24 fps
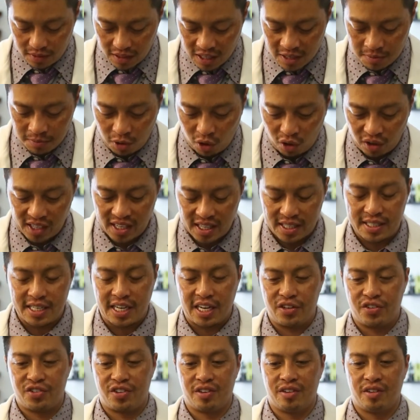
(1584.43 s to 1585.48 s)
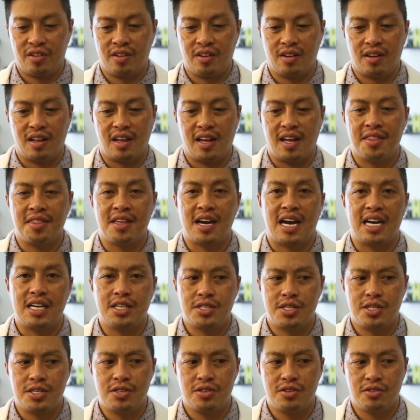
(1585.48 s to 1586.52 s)
um, orientation in the
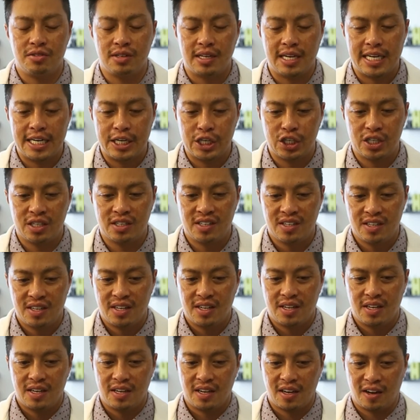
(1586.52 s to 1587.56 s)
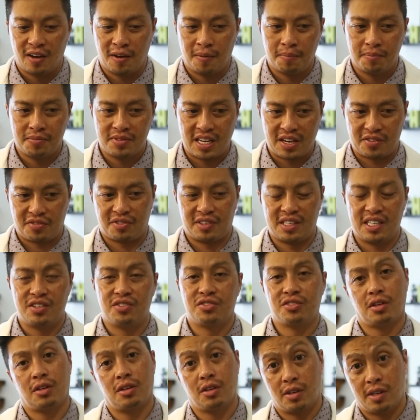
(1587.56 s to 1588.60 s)
ICU later. Um, definitely
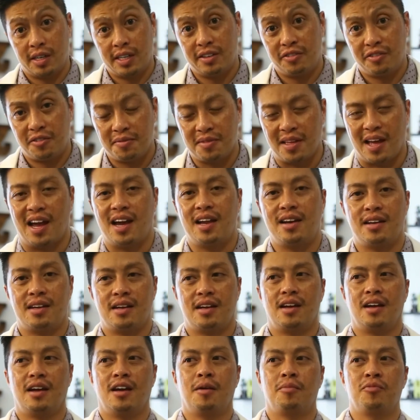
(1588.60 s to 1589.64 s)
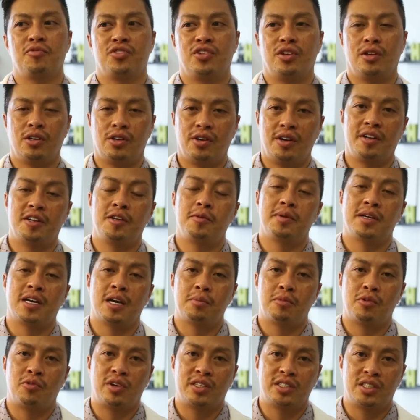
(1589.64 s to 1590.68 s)
still learning from that. Um, still learning to
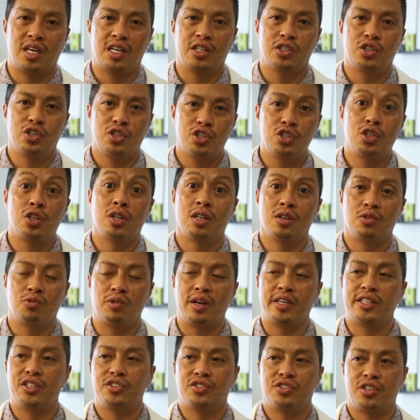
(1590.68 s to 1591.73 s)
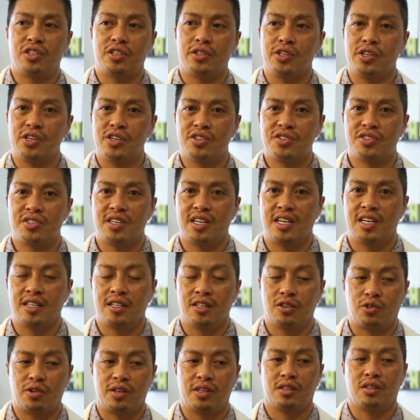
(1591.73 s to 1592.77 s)
become a, a, good registered nurse in
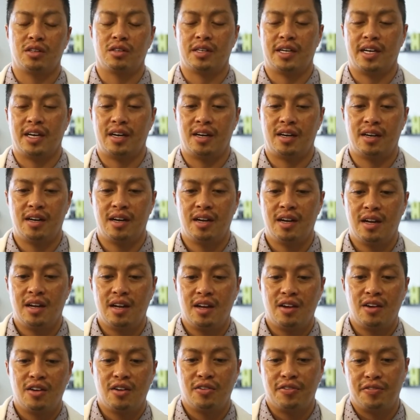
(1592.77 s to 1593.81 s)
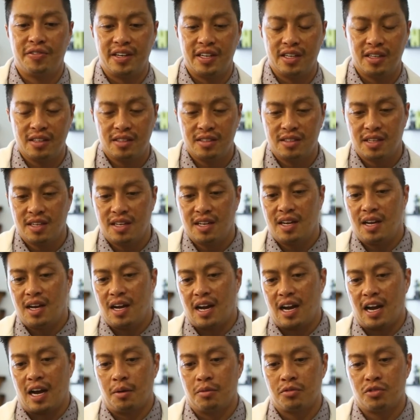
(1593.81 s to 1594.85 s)
the critical care field.
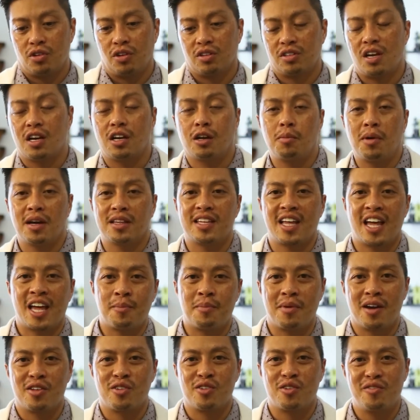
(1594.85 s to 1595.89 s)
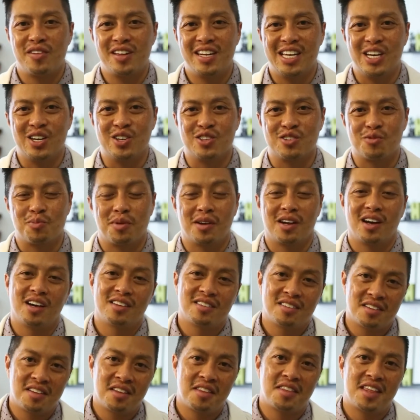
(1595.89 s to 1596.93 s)
Um, so I'll talk about that in my other videos. But
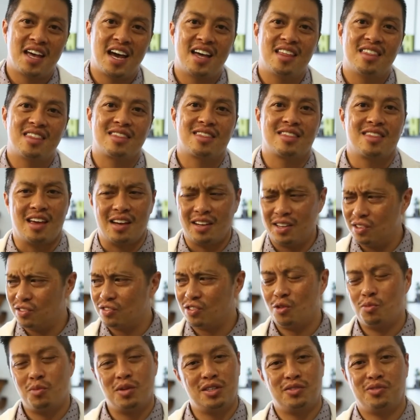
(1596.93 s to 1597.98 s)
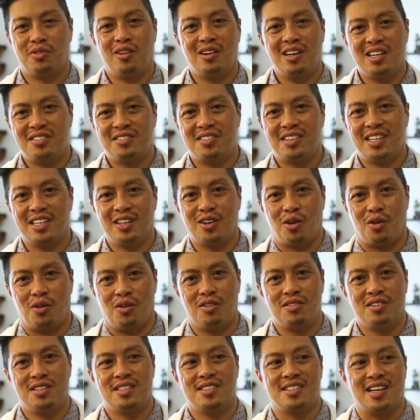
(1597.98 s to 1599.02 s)
other than that, thank you so much for listening
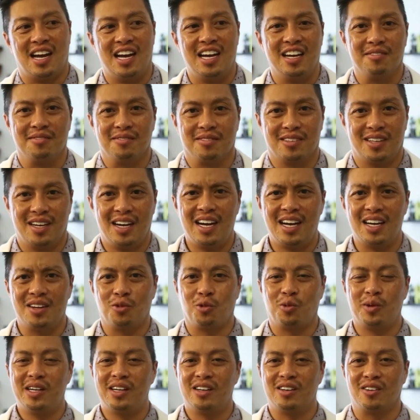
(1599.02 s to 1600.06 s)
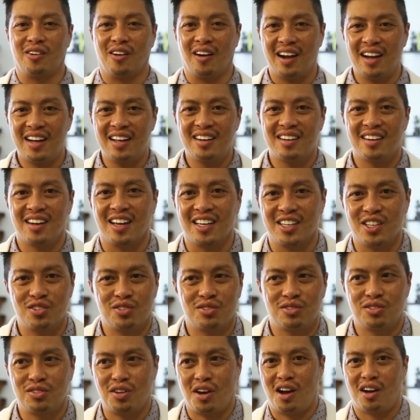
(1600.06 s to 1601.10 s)
all this time. God, weird, right?
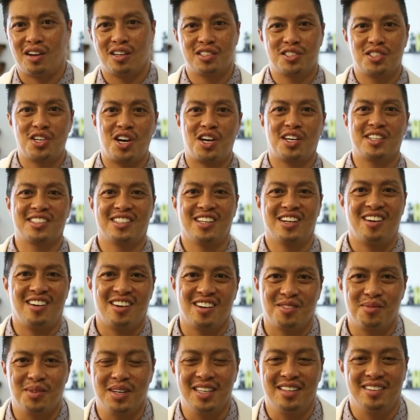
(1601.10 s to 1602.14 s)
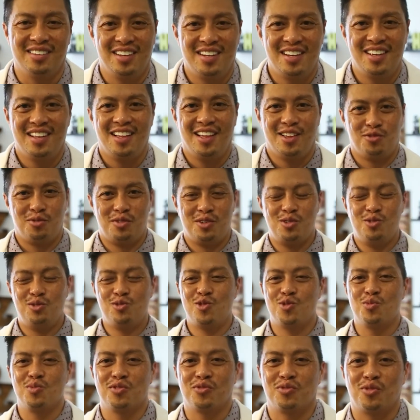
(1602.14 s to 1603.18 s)
Just talk and talk and talk, but that's what
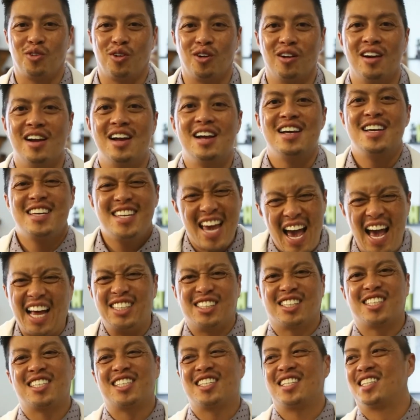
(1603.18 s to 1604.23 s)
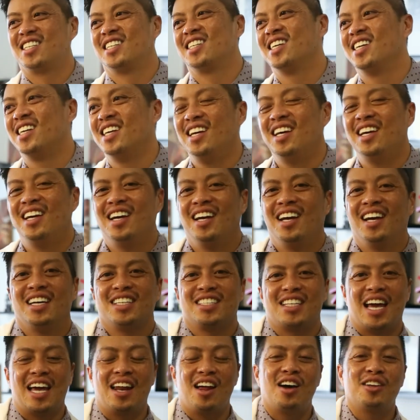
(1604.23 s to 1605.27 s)
YouTube is for. Yes!
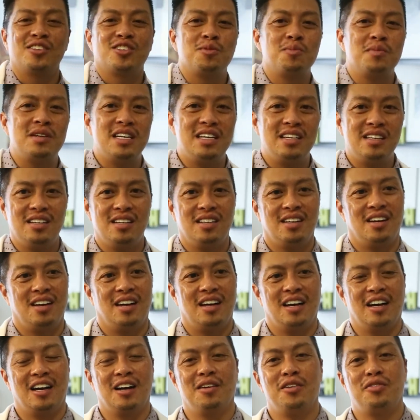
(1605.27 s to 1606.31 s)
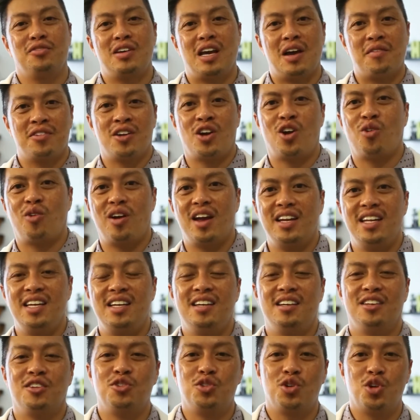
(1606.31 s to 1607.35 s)
Sign on to me uh, if you haven't already.
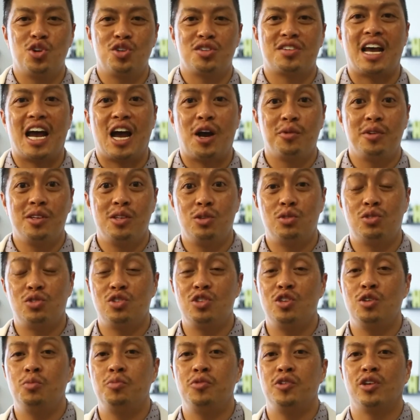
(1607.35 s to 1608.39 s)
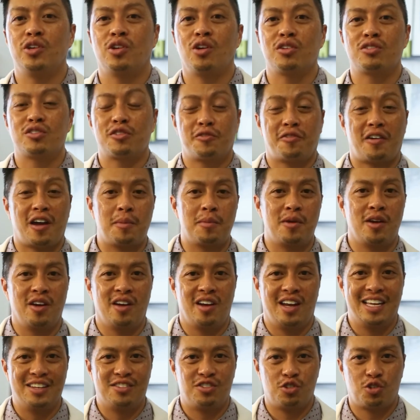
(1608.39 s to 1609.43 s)
Nurse Howie YouTube. You can also find me on
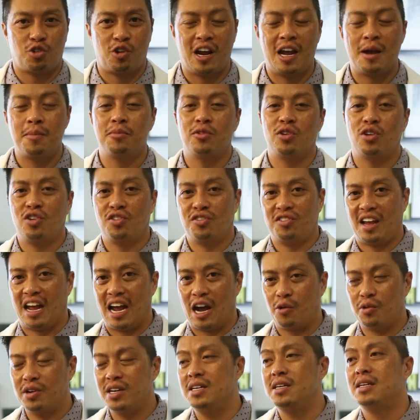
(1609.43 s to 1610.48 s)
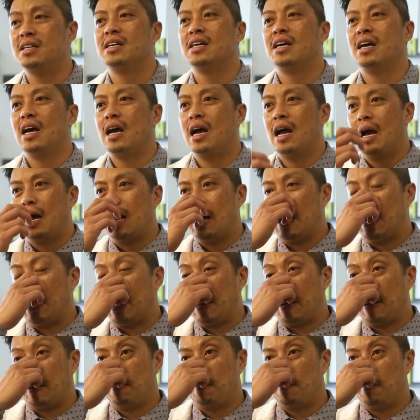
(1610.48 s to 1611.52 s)
Instagram, Nurse Howie,
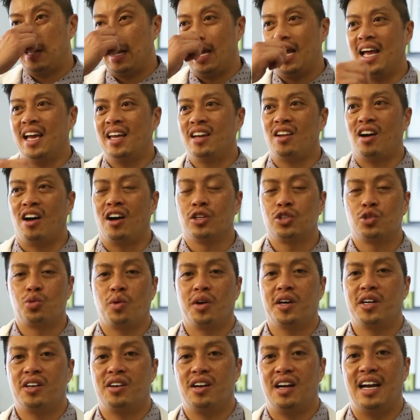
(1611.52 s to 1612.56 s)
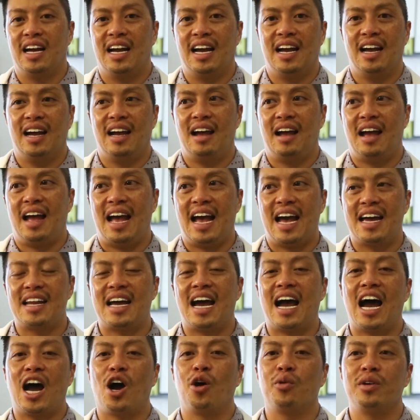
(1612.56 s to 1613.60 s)
uh, and on Twitter, at
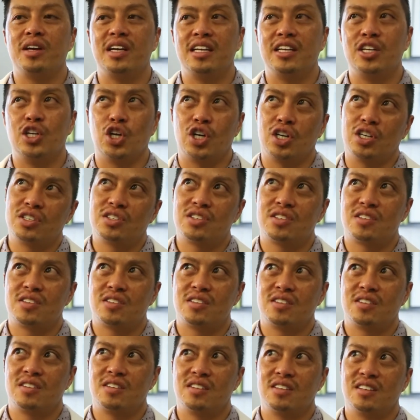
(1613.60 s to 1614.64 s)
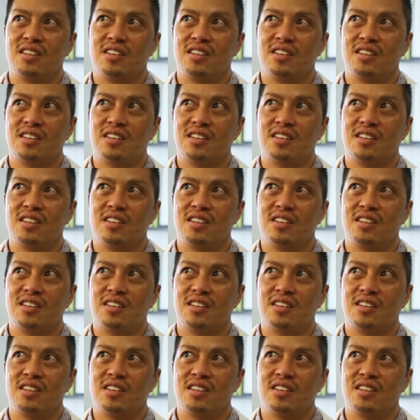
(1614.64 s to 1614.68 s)
Howie Nurse.